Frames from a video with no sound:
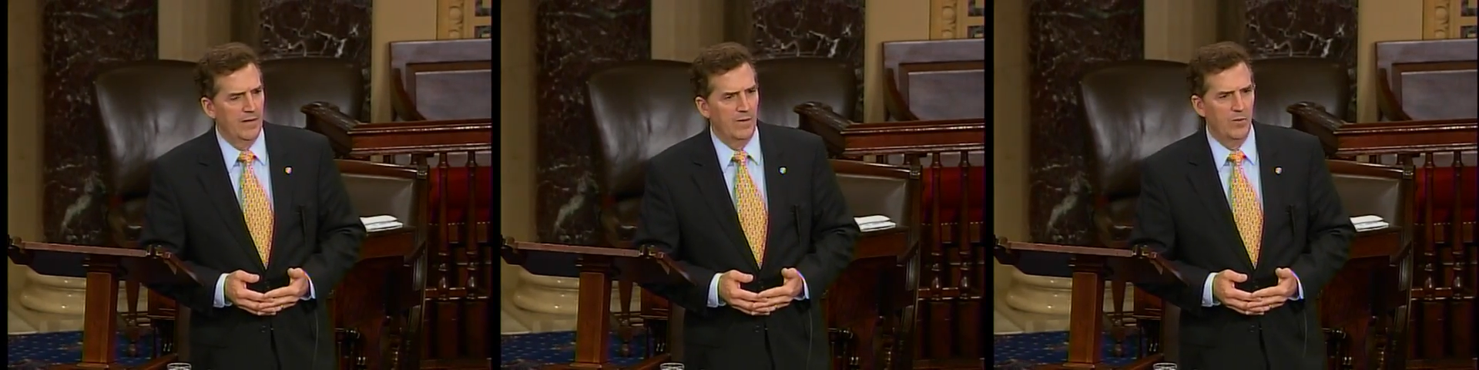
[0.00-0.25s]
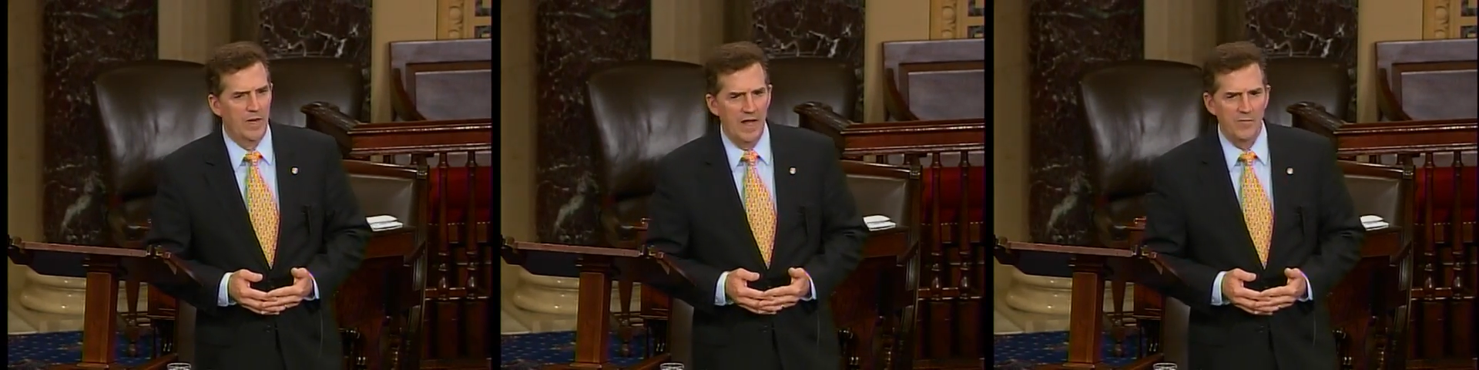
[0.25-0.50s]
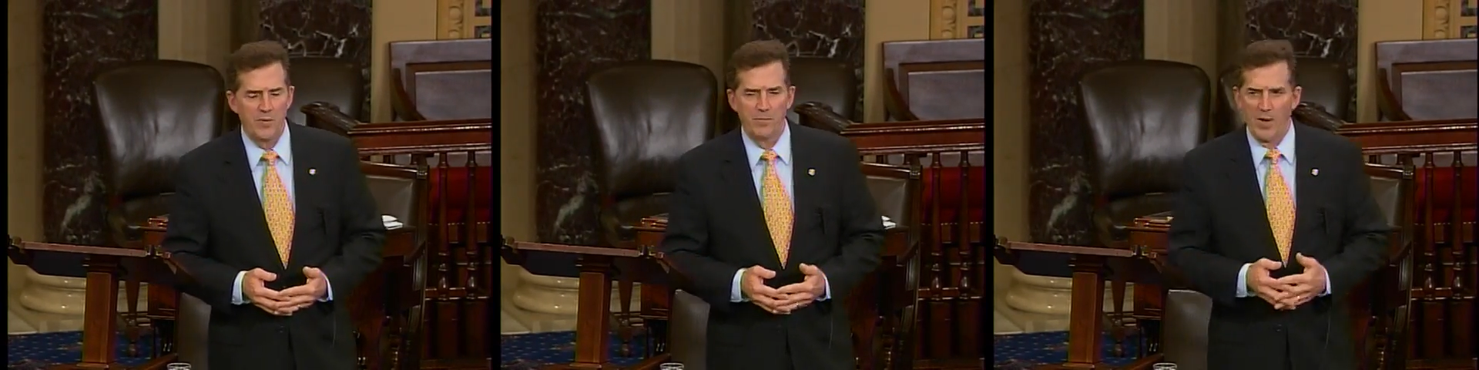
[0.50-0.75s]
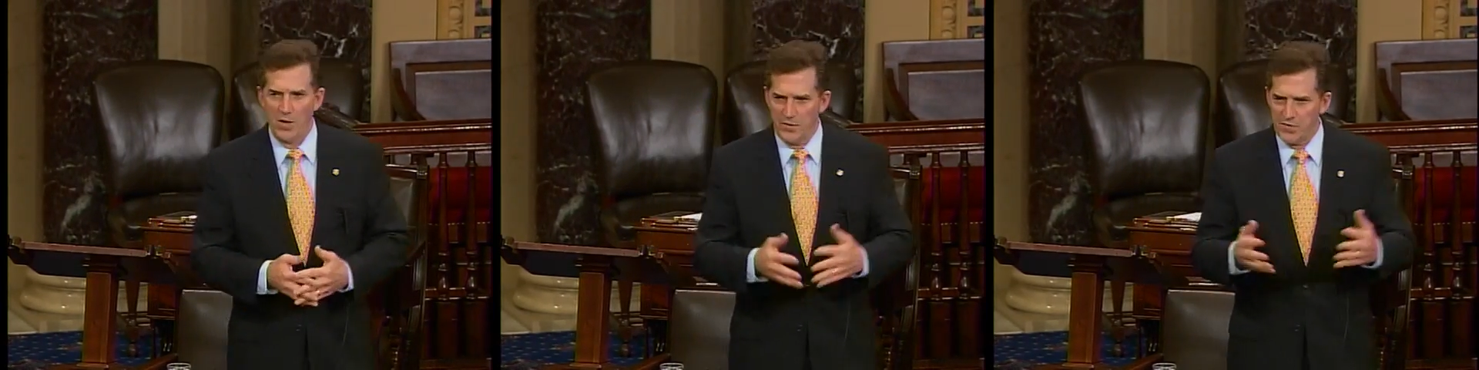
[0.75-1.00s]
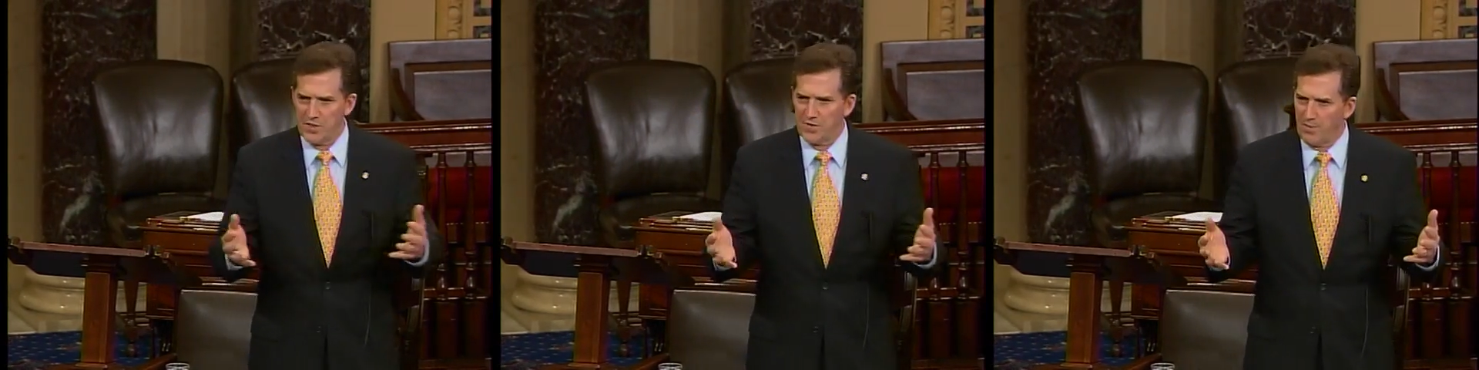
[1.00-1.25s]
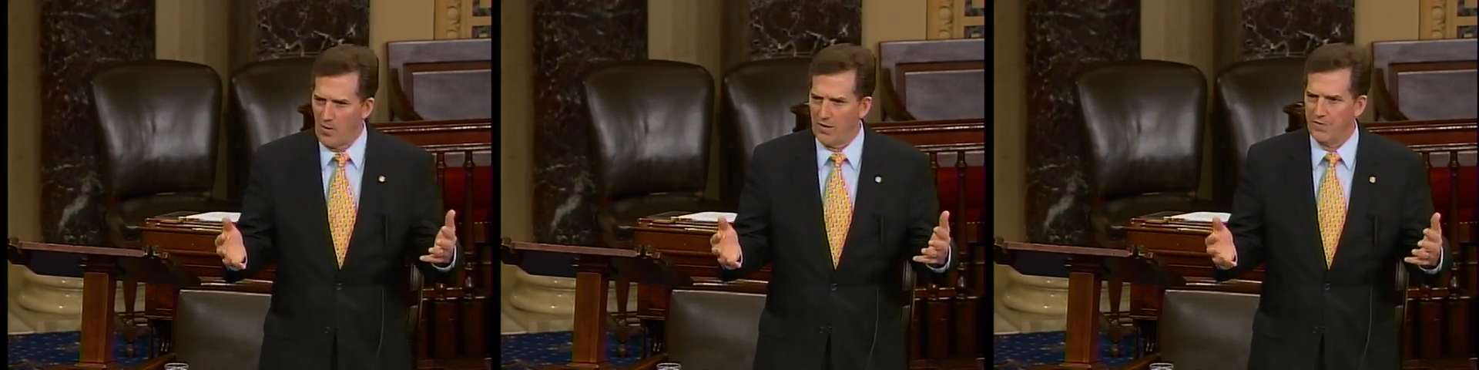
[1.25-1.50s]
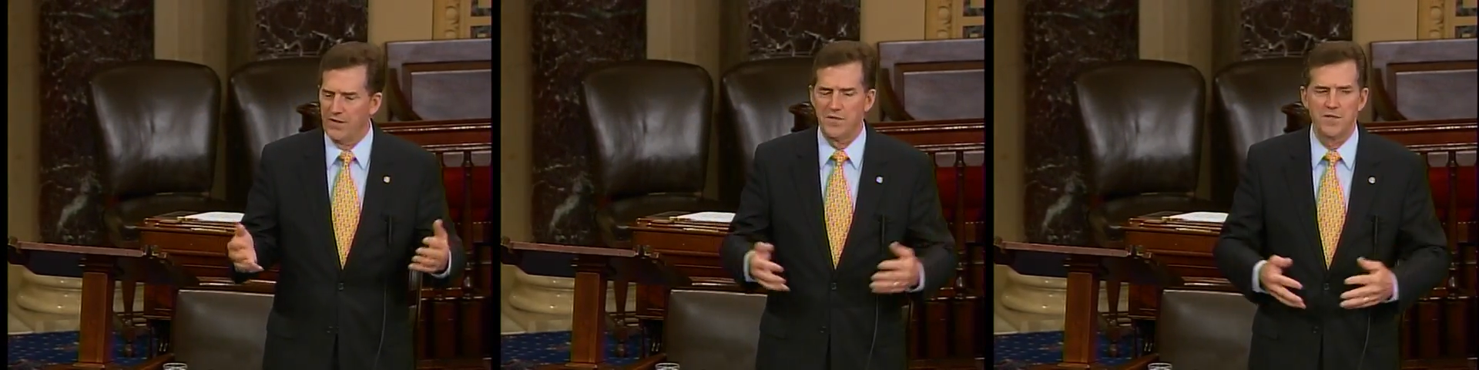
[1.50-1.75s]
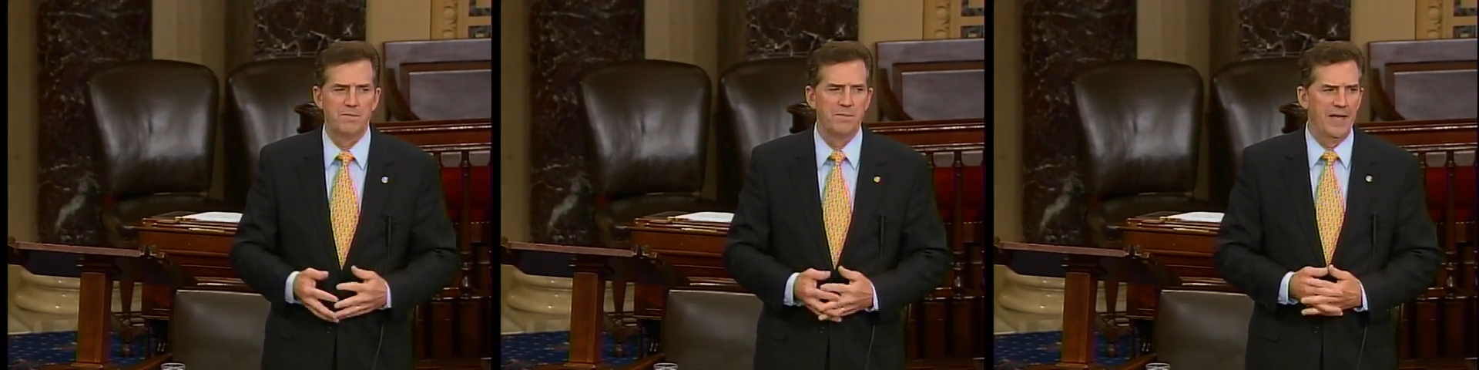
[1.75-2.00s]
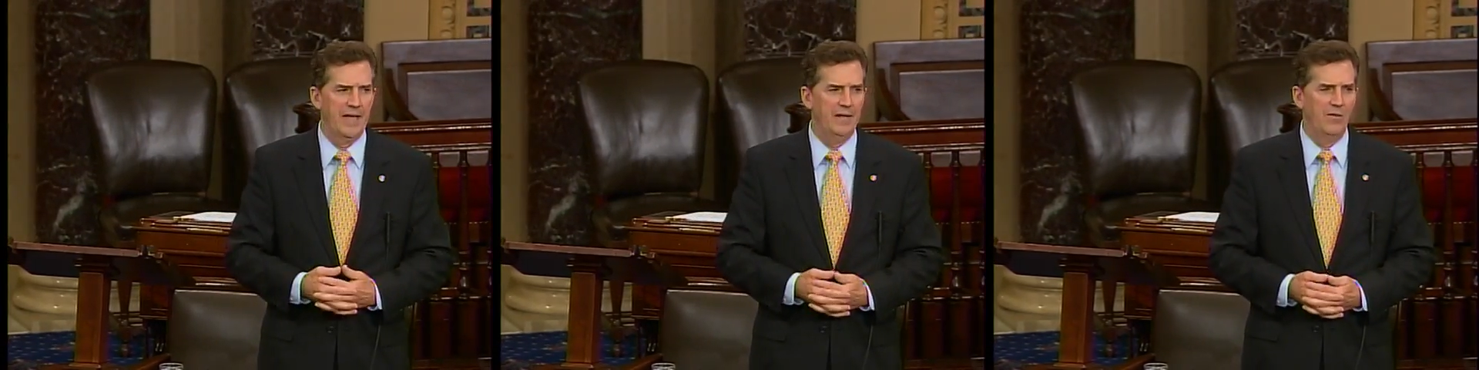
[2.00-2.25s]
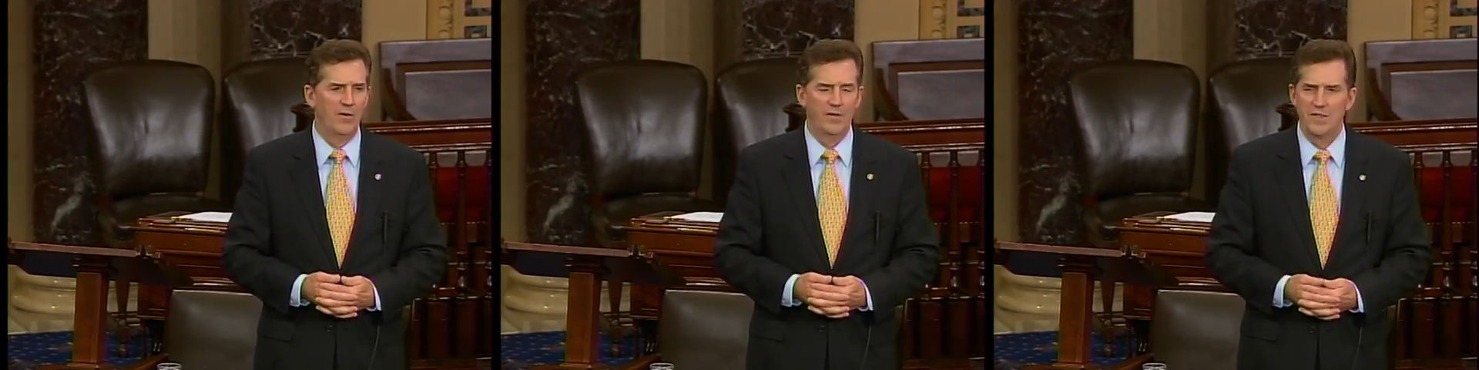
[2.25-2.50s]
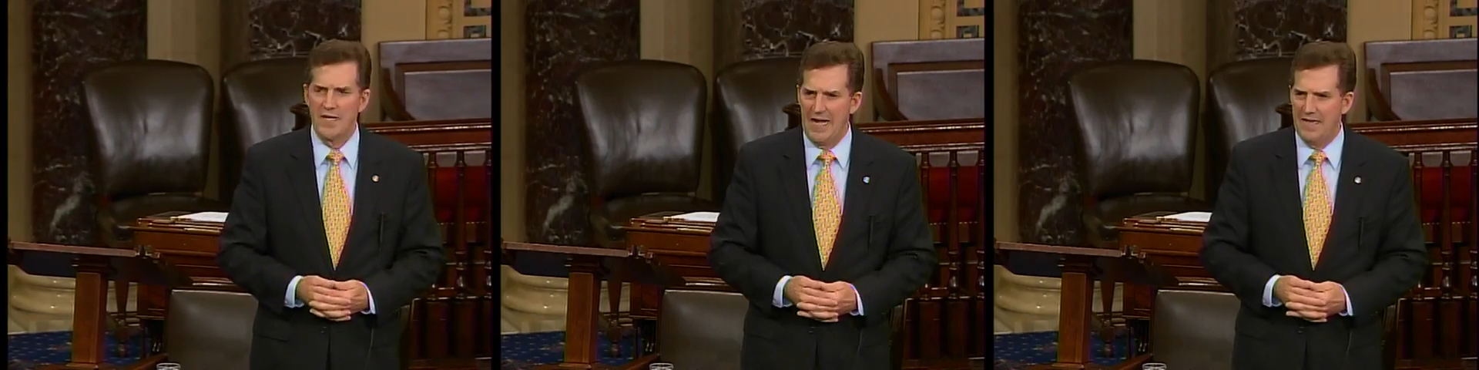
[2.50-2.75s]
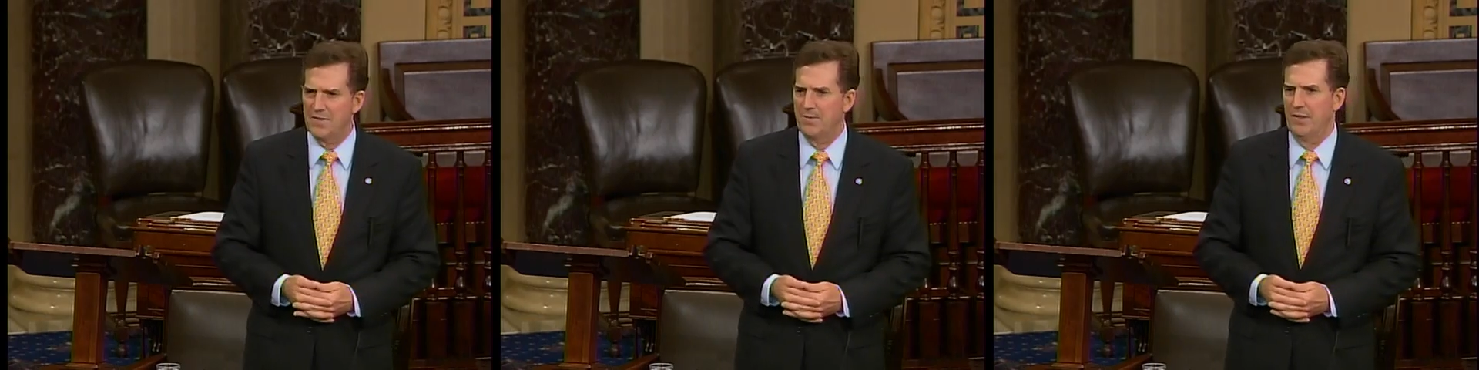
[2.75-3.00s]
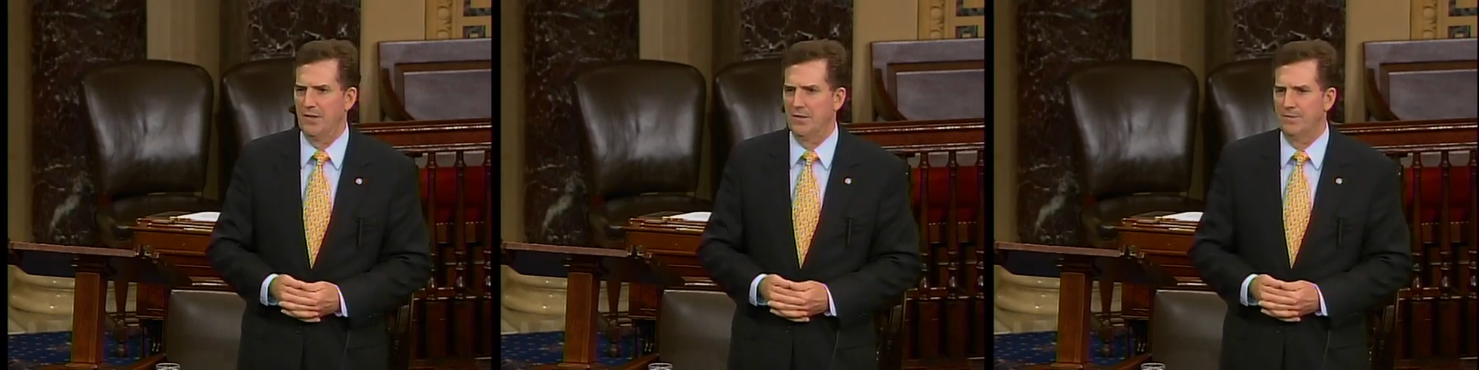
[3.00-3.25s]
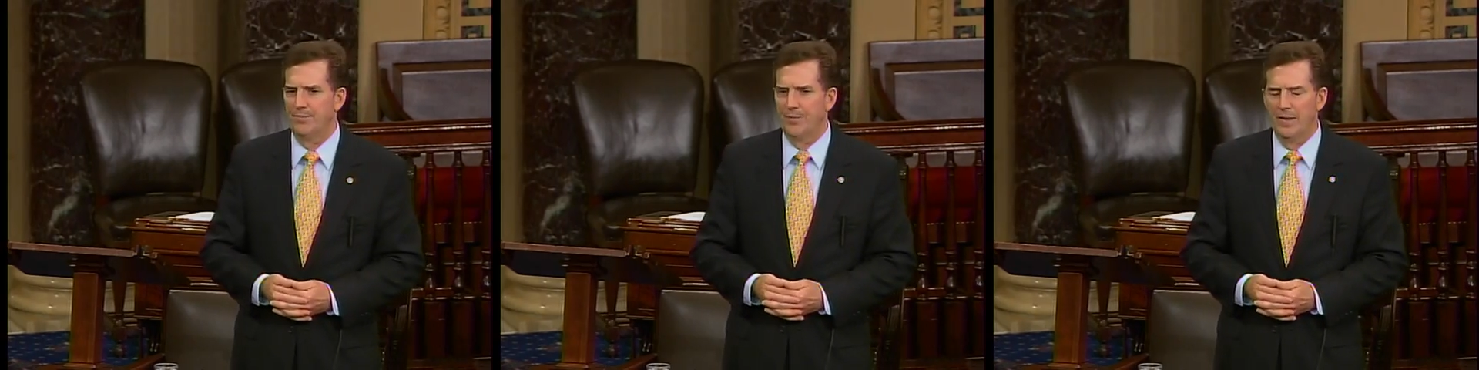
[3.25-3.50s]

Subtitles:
What I've proposed as part of this debate on a tax bill